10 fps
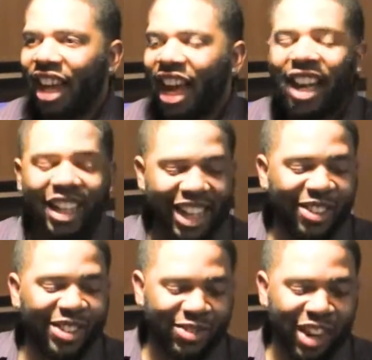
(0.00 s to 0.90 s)
I
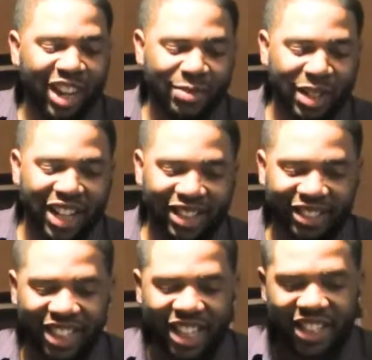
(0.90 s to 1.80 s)
encounter writer's block.
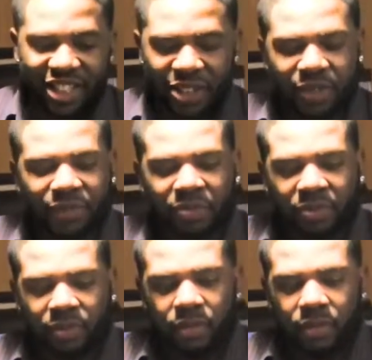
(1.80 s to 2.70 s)
Yes, I do.
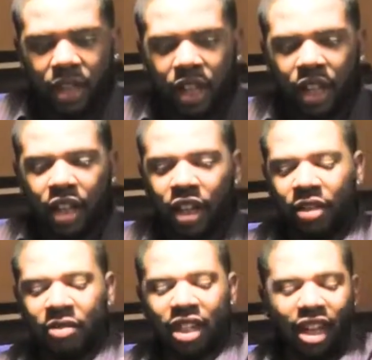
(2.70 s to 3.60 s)

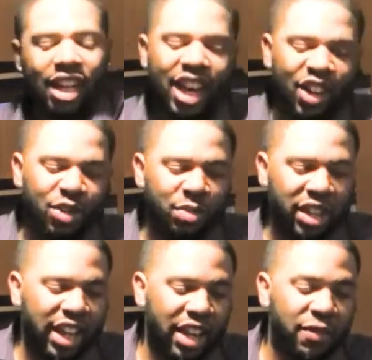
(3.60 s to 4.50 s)
I would
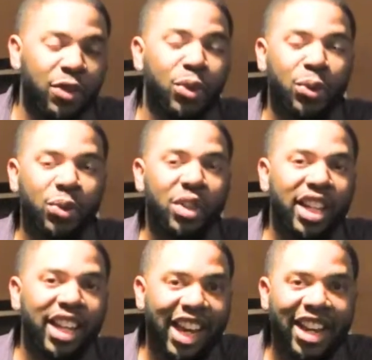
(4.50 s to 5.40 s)
be a fool
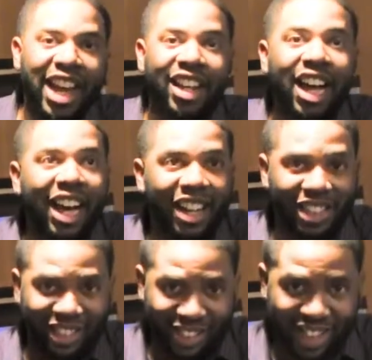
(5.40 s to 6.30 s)
and a
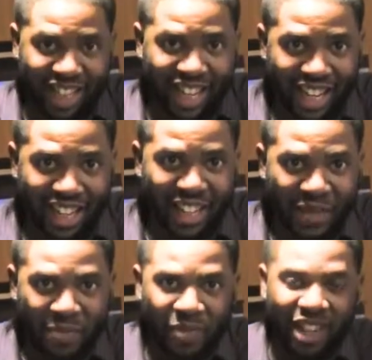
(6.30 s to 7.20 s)
liar to sit here
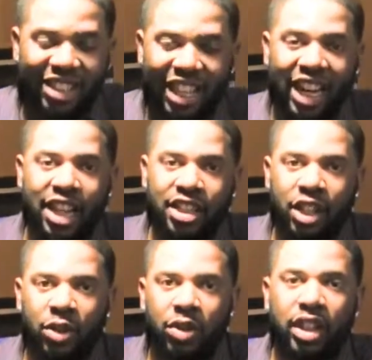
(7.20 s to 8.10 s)
and say I
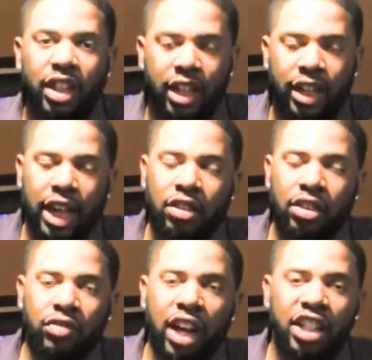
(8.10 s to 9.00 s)
don't
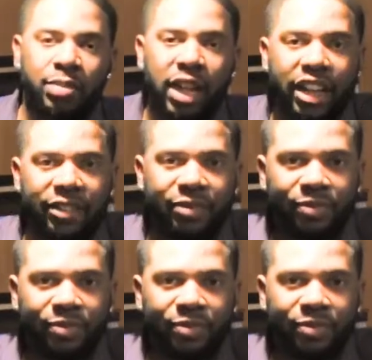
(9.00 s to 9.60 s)
encounter writer's block.